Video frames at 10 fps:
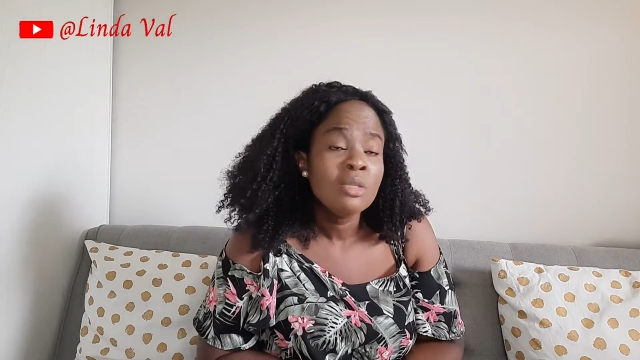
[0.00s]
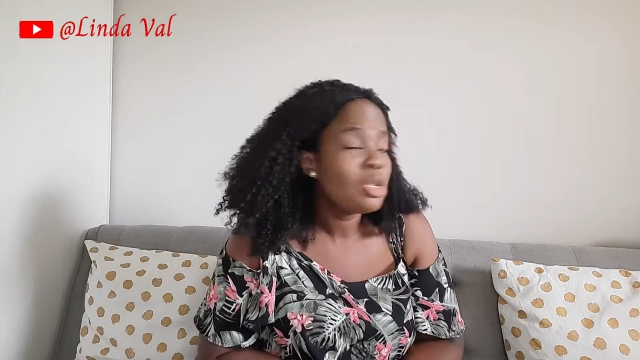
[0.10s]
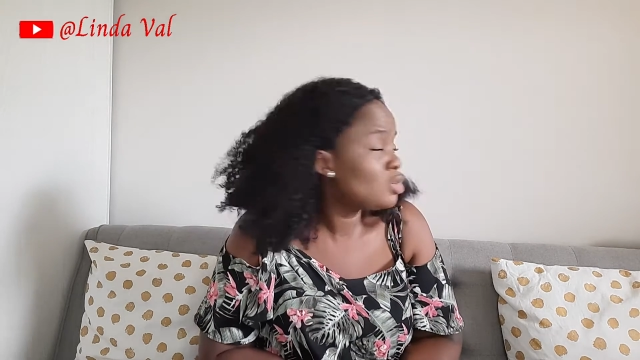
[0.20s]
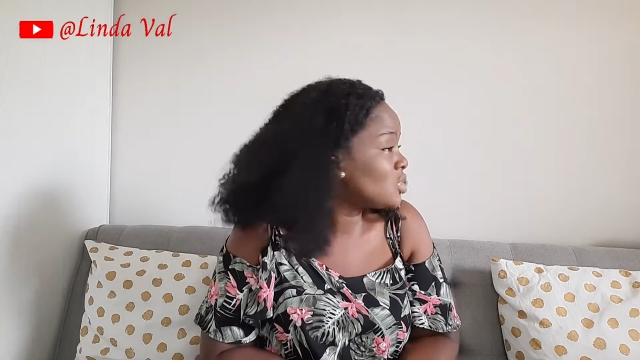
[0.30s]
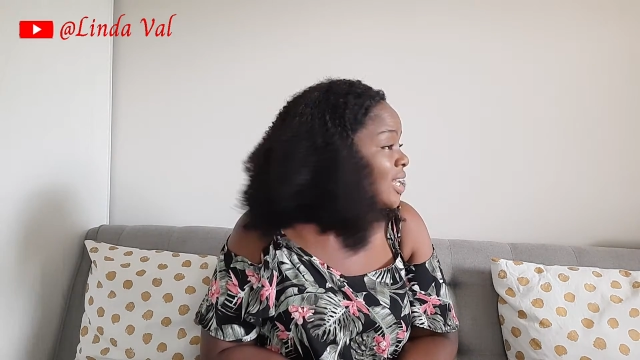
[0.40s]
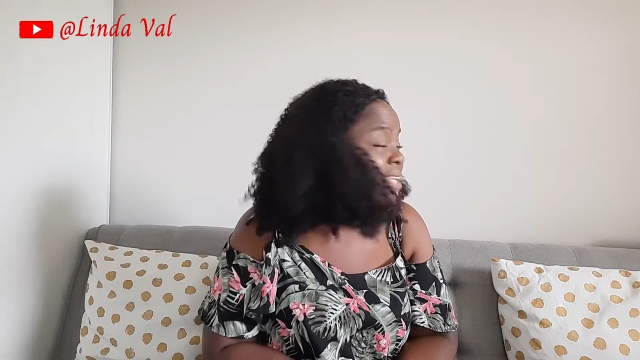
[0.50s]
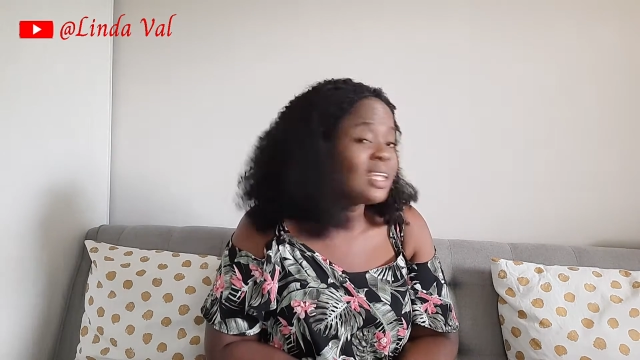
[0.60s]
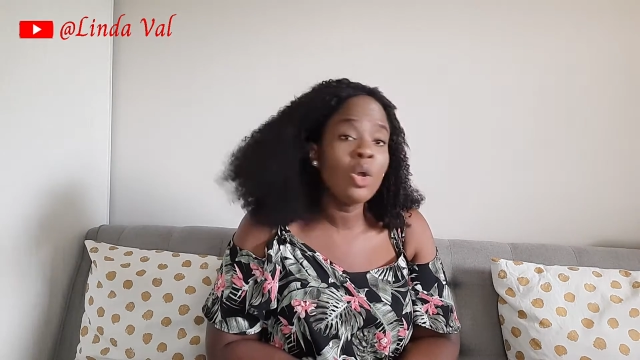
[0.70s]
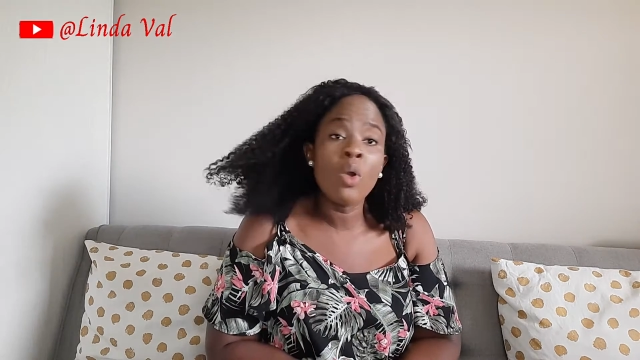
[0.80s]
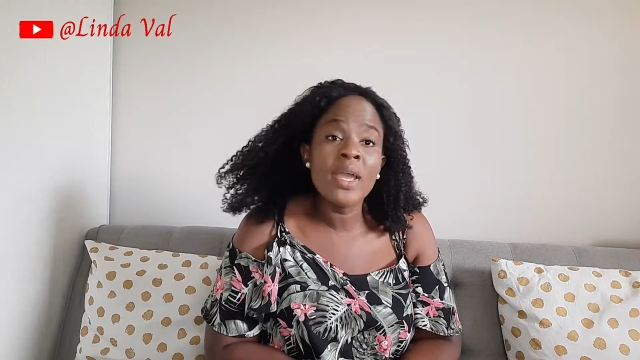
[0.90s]
Not to let that
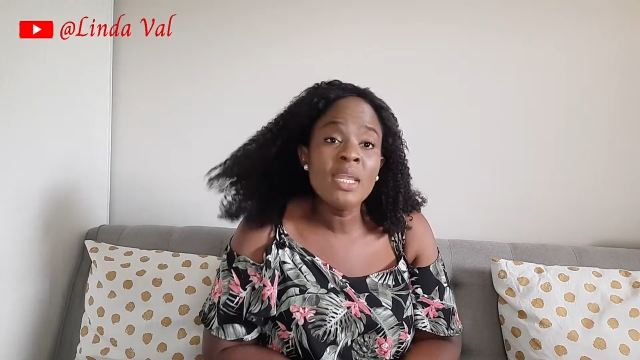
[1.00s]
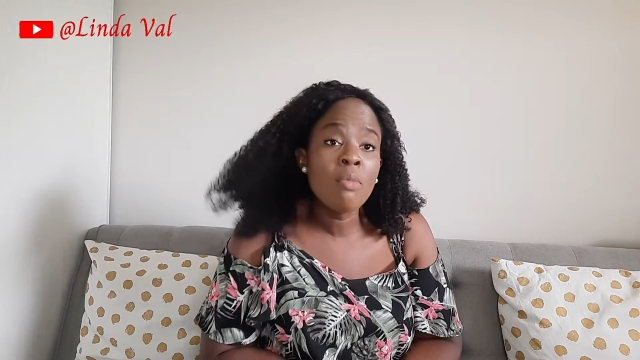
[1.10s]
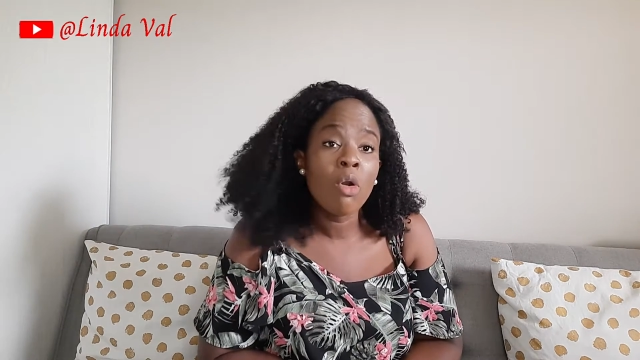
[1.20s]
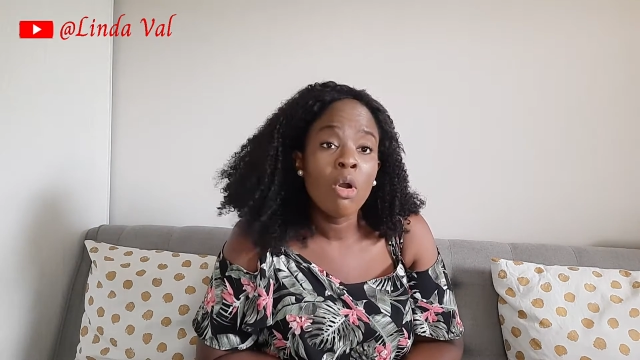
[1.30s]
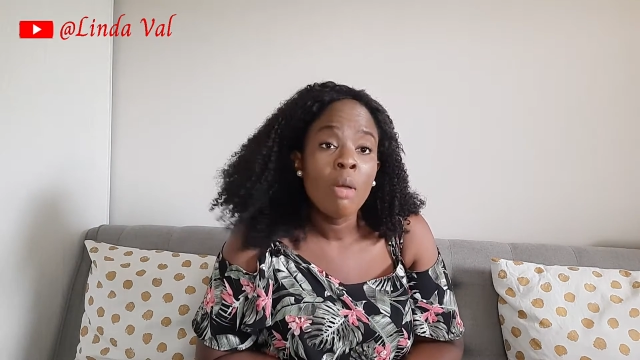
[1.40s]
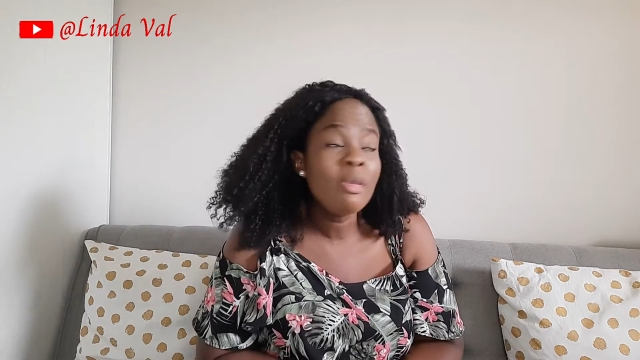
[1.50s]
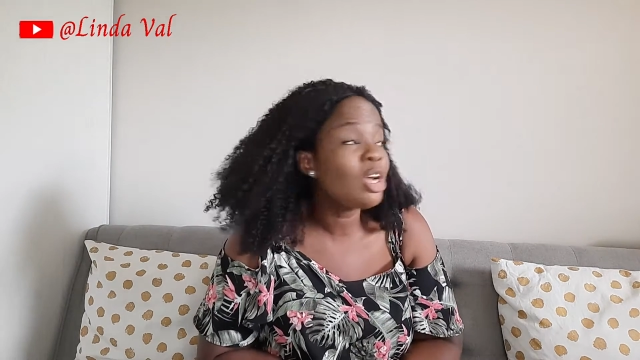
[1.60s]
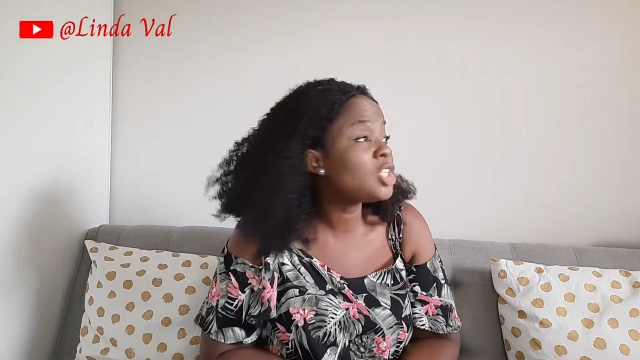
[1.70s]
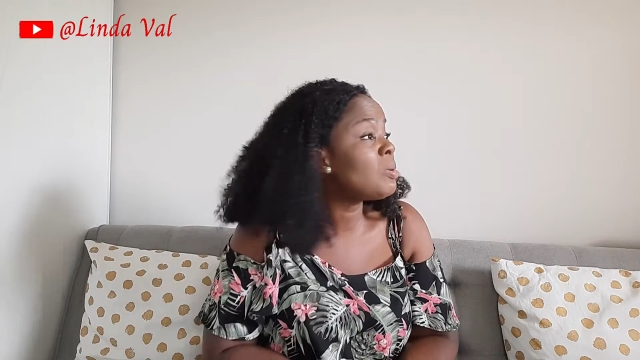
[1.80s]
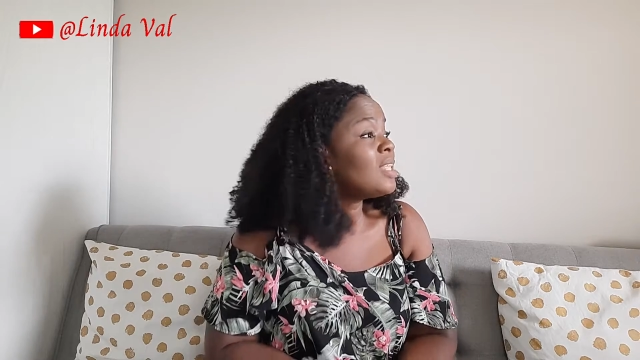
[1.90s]
thing go anymore.
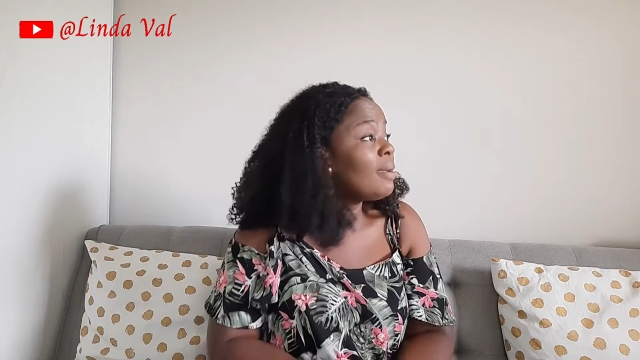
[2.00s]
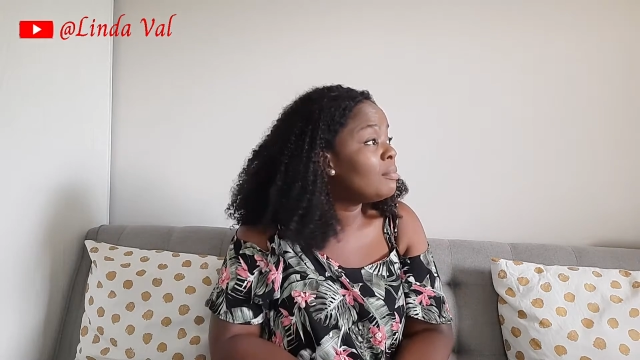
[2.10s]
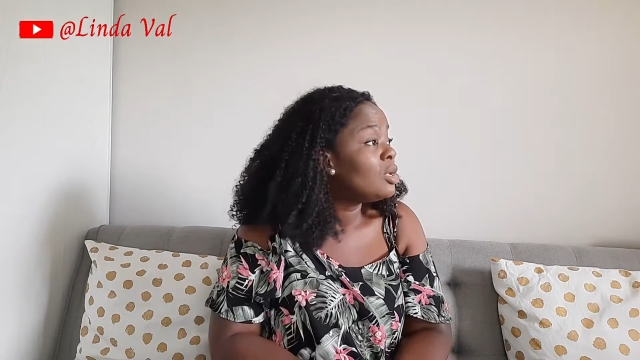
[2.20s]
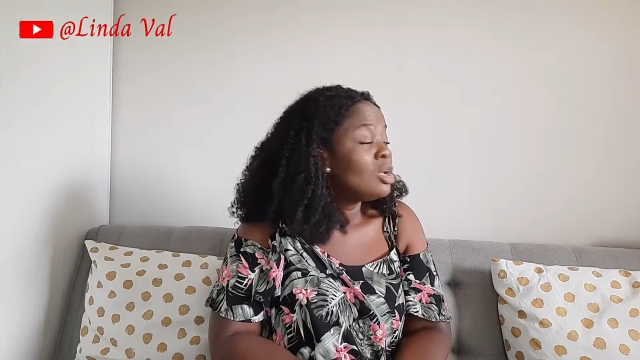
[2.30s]
Because some of them,